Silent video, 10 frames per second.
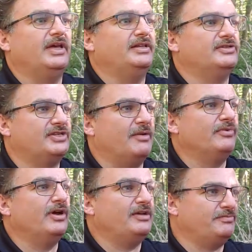End of the
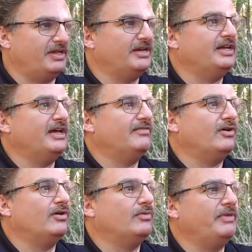summer, I plan to have
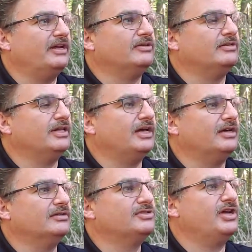all
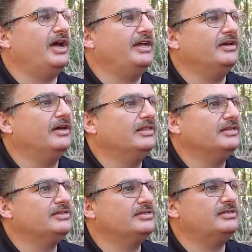metal siding on
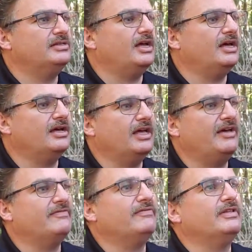this,
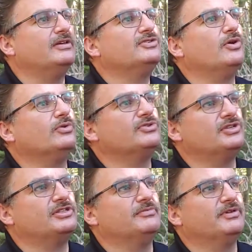have the solar
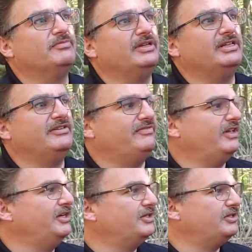system completely
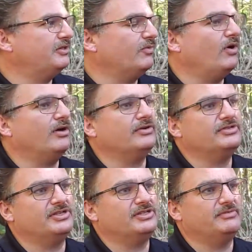finished, the water
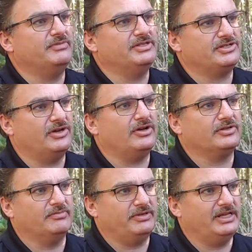system
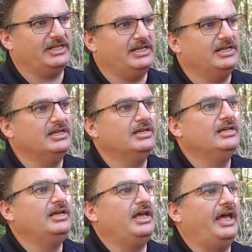installed completely,
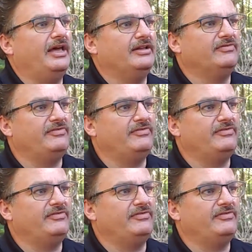and